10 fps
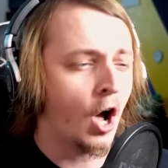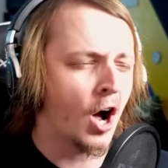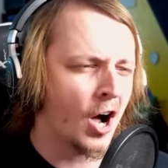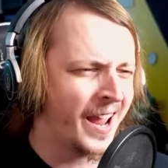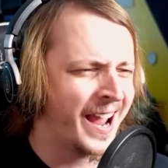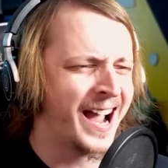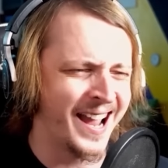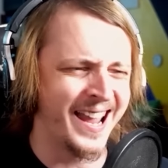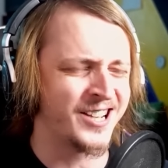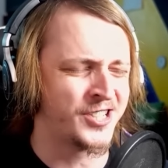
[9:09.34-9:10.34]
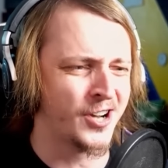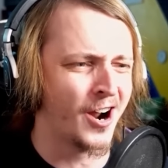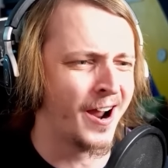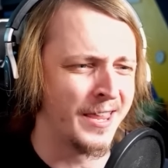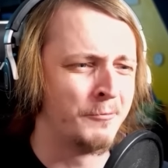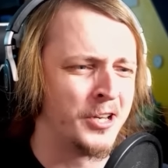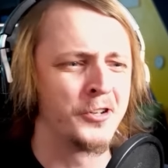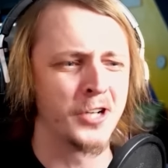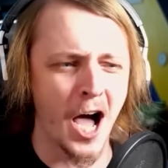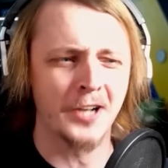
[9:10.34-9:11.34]
Oh, yeah, sure. And then when
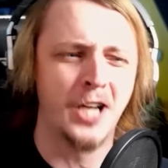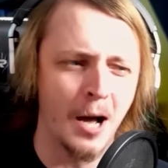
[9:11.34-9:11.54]
your god